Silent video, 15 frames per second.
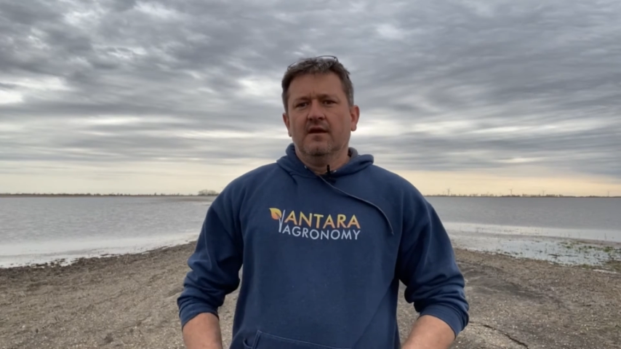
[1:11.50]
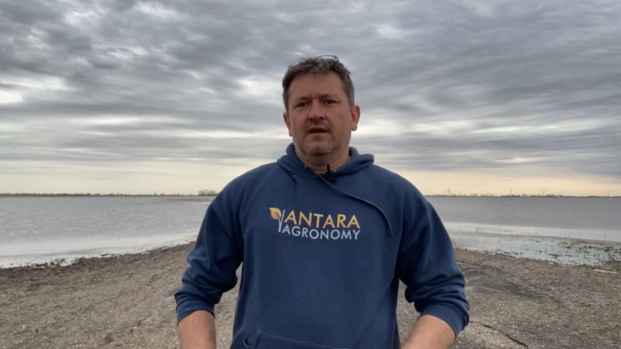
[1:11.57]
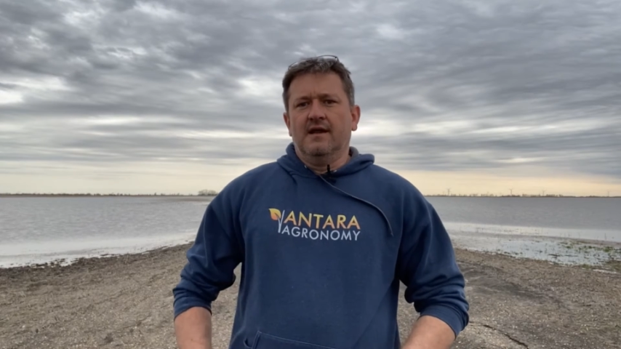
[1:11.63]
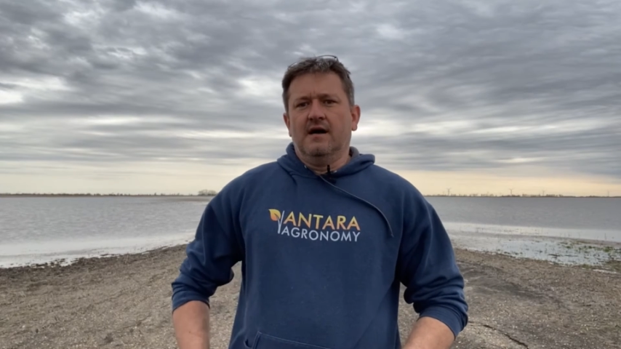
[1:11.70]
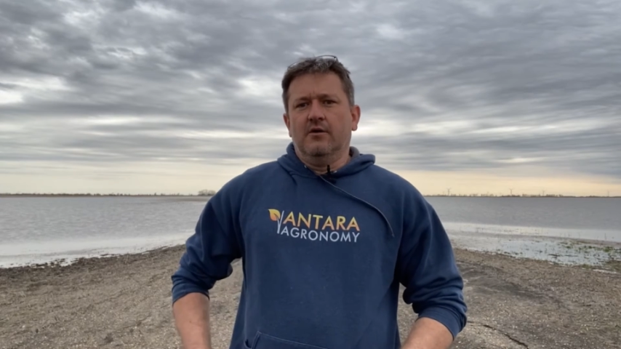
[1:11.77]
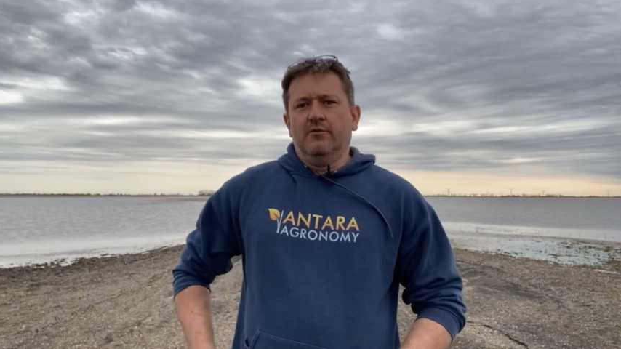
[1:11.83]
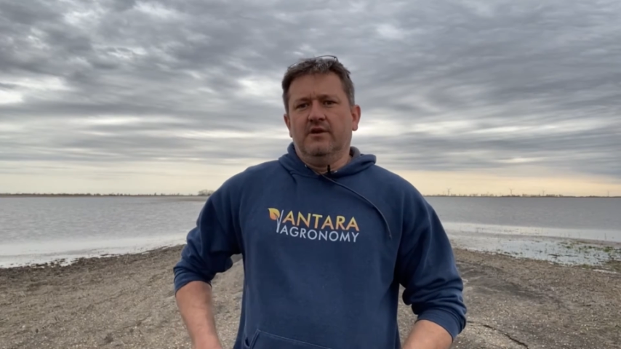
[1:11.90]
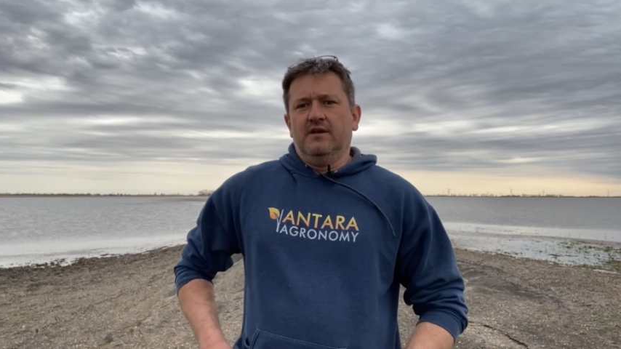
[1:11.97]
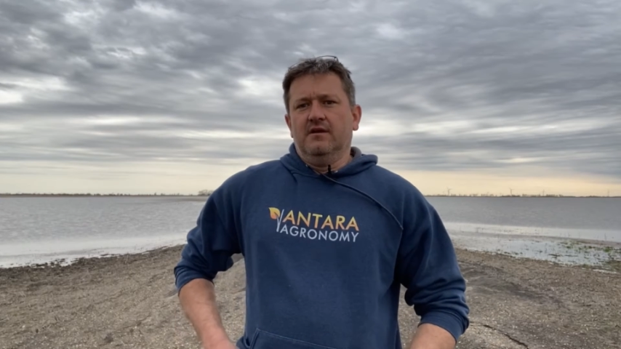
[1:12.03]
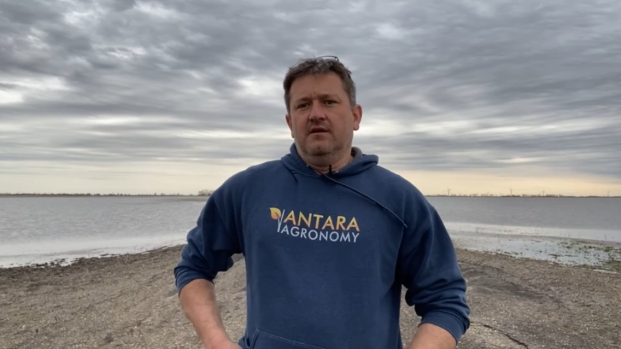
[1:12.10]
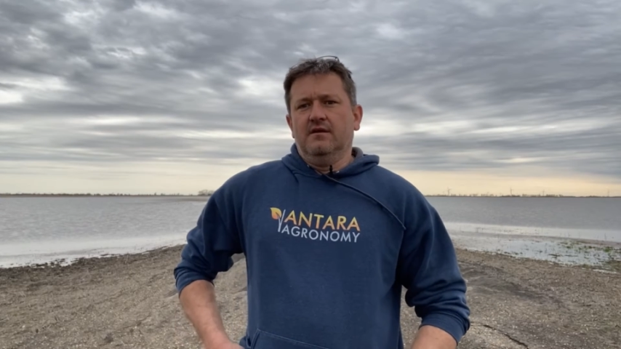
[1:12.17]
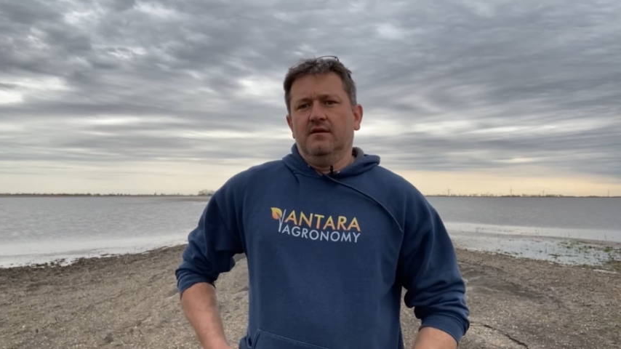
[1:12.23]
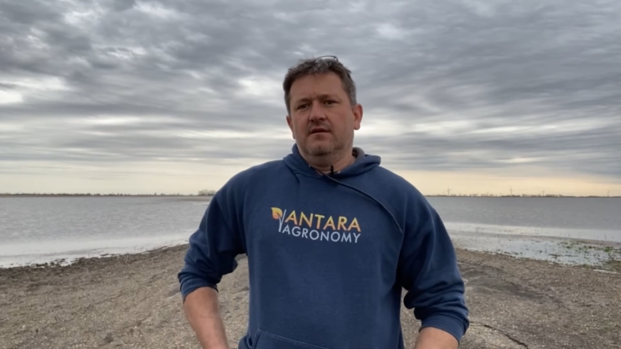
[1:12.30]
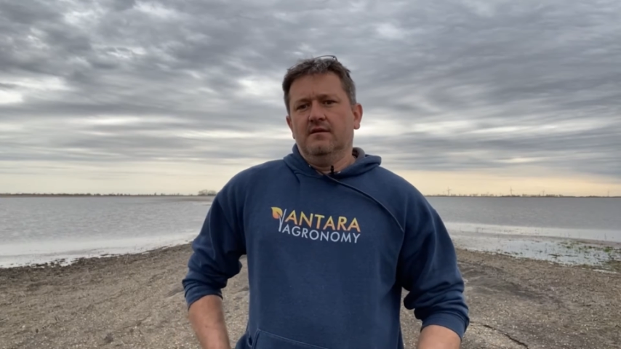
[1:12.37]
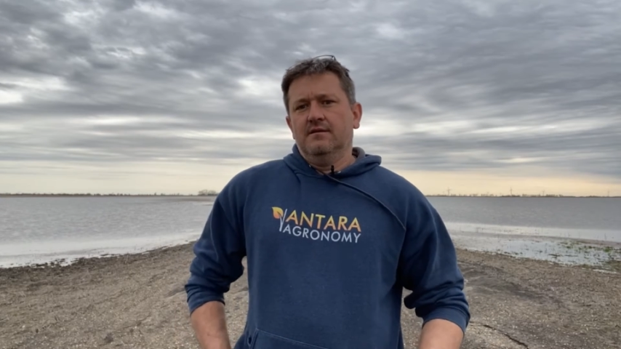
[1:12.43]
Now,
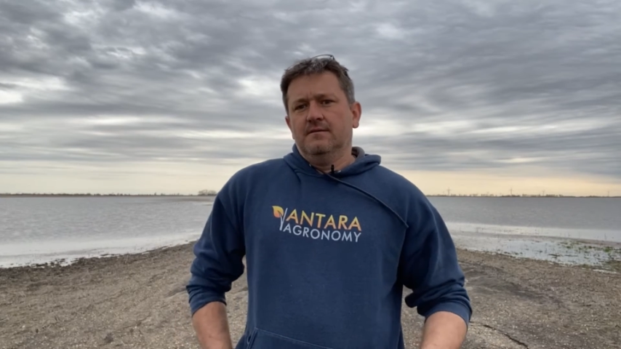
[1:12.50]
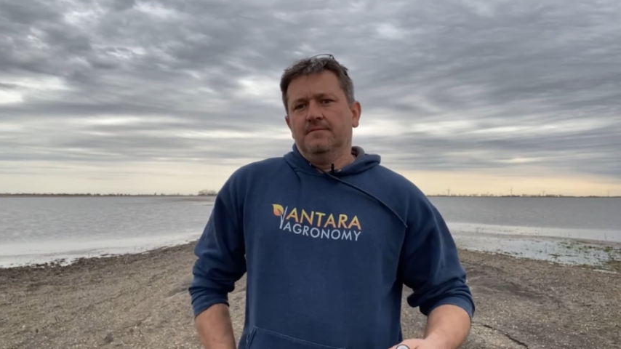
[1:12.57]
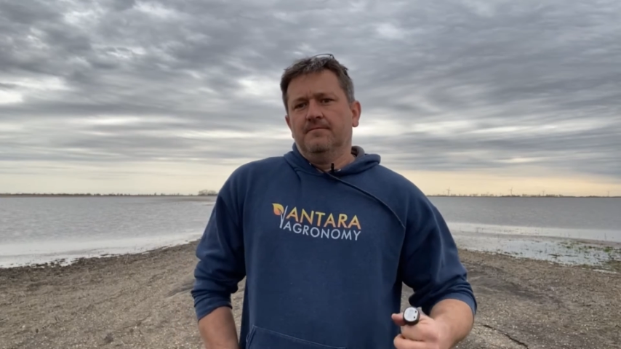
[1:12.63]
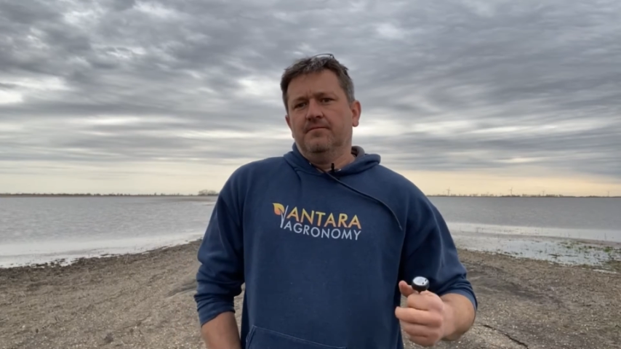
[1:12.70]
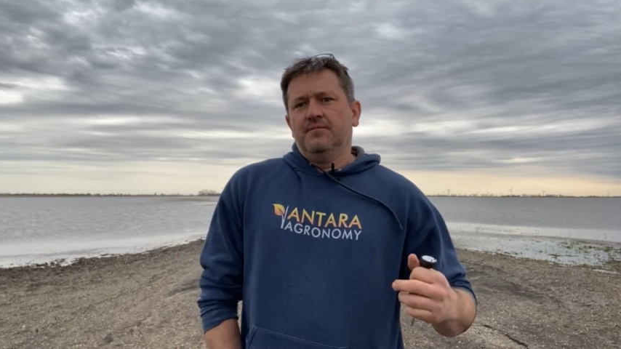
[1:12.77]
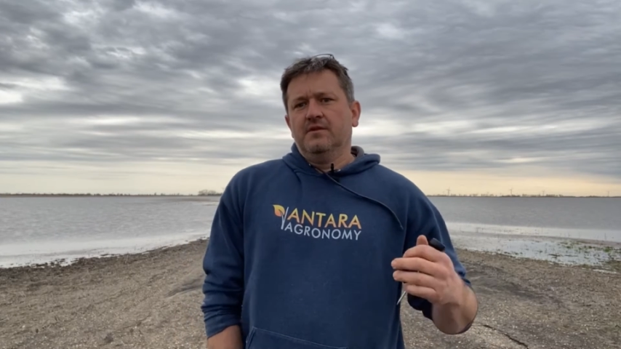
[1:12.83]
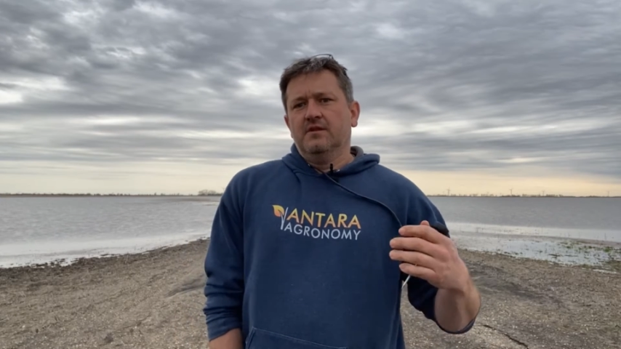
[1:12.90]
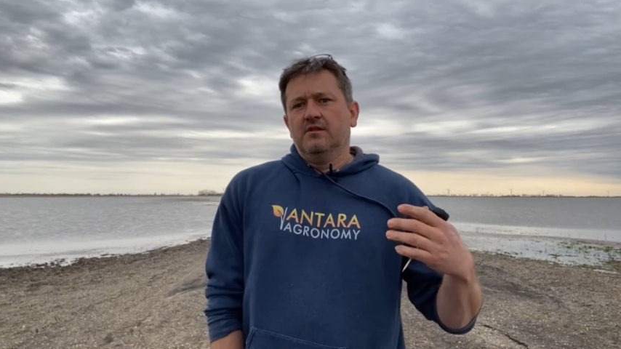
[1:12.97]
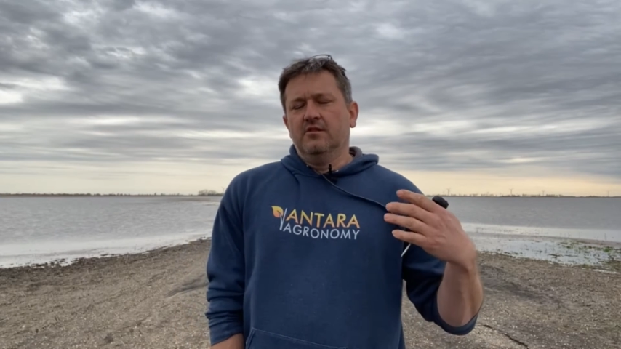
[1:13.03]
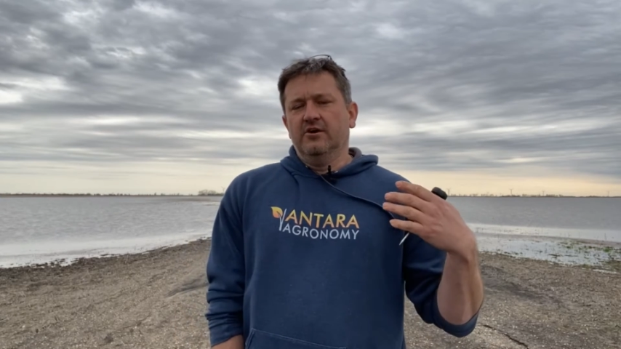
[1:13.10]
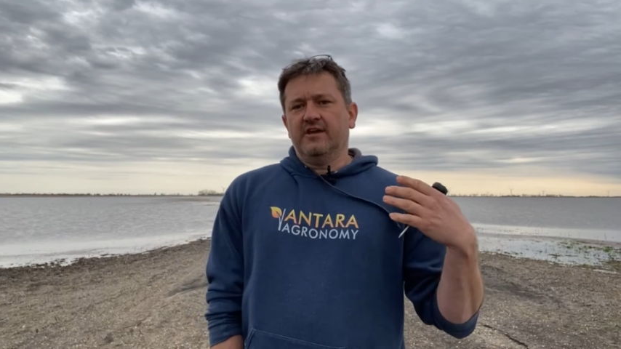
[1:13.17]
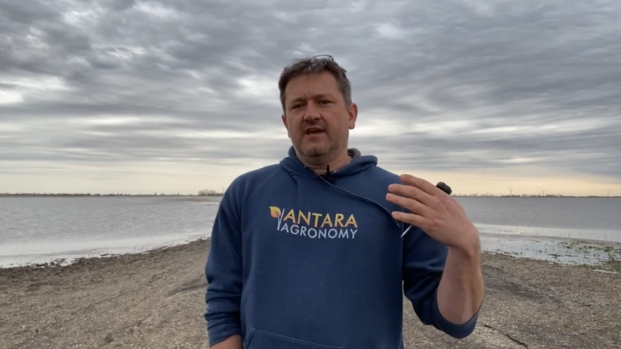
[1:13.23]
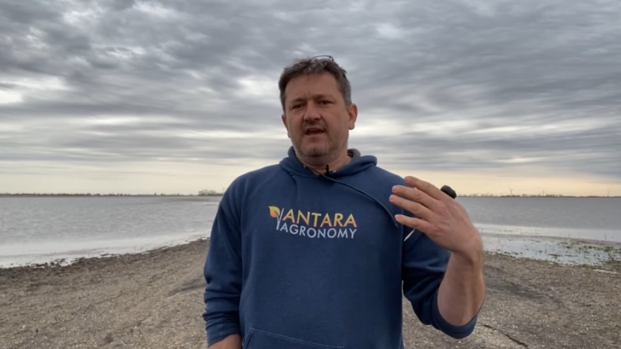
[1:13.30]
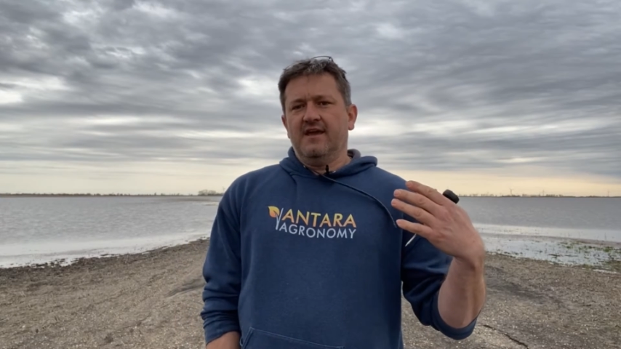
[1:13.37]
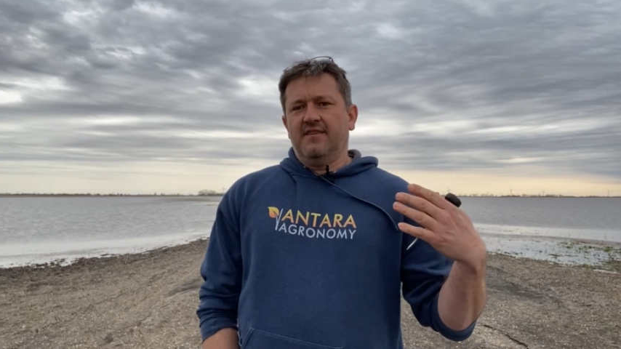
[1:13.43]
when
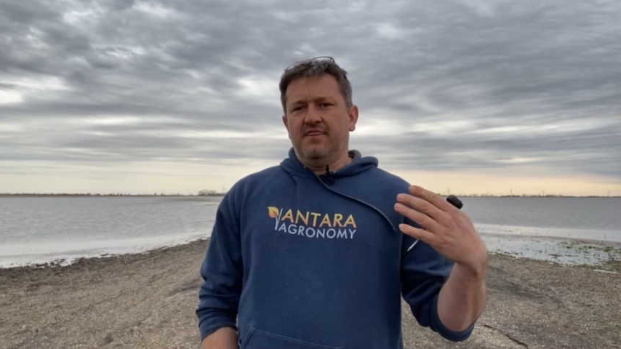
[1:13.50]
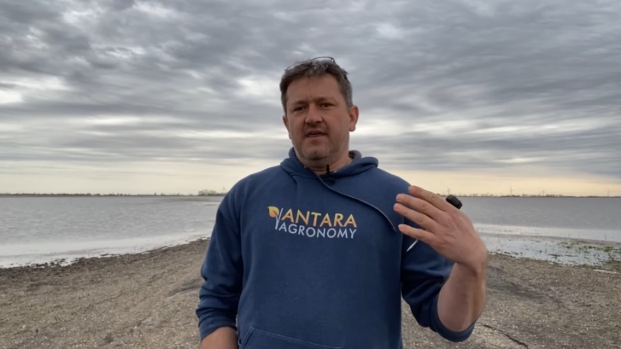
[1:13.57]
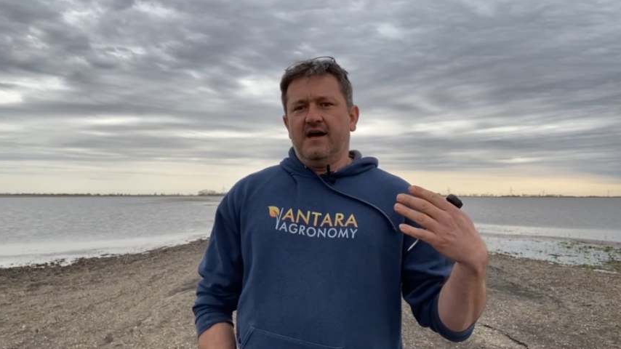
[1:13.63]
looking at